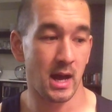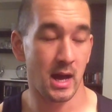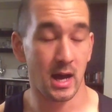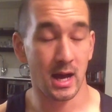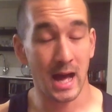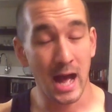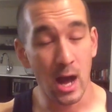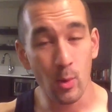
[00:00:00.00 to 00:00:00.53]

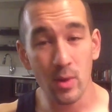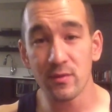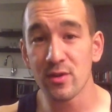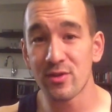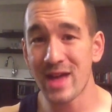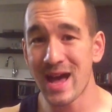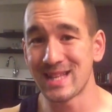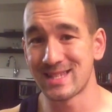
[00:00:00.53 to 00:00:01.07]

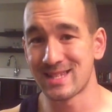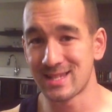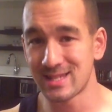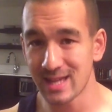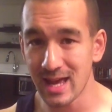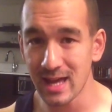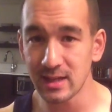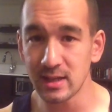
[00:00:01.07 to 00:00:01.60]
However, that
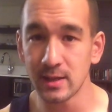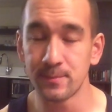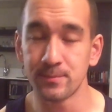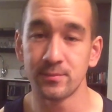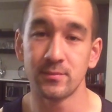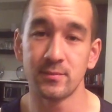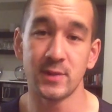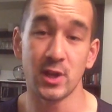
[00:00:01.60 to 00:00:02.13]
said,
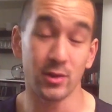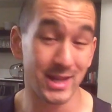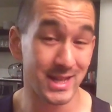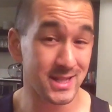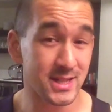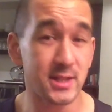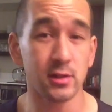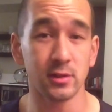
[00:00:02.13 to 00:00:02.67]
there
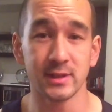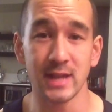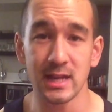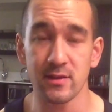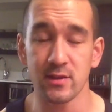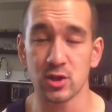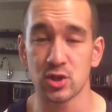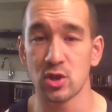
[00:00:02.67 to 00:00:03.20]
is still
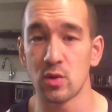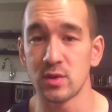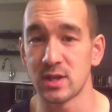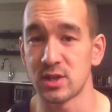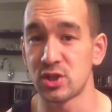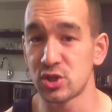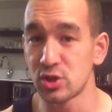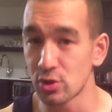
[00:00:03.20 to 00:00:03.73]
data that shows
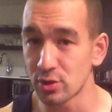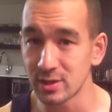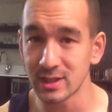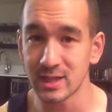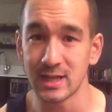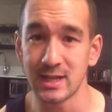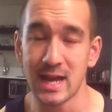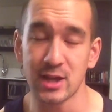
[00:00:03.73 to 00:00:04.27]
a
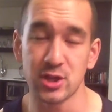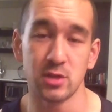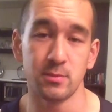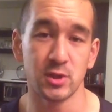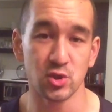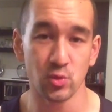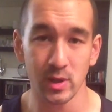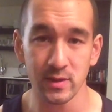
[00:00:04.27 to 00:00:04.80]
certain connection
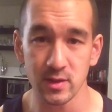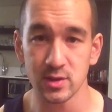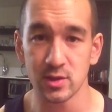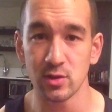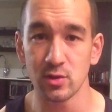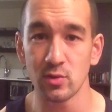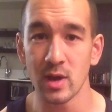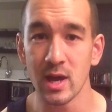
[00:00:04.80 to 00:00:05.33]
between the
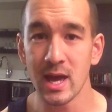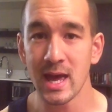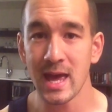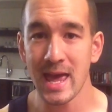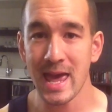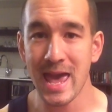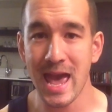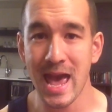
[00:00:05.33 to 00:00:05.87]
two,
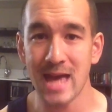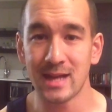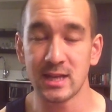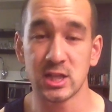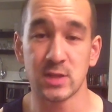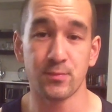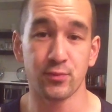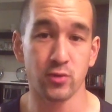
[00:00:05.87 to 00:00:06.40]
and
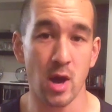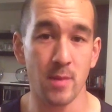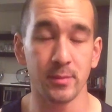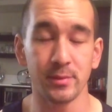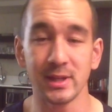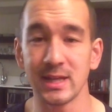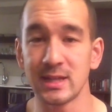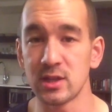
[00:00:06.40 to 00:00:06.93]
it's
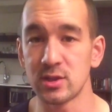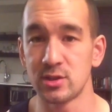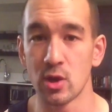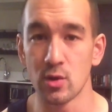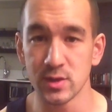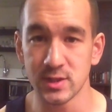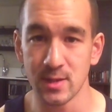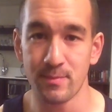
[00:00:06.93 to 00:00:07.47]
probably in a
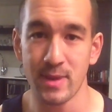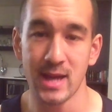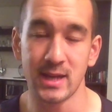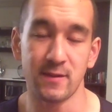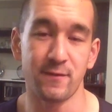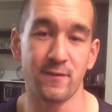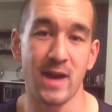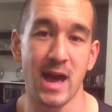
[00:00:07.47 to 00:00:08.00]

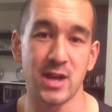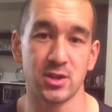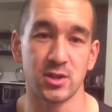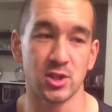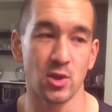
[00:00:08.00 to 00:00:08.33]
dose-dependent fashion.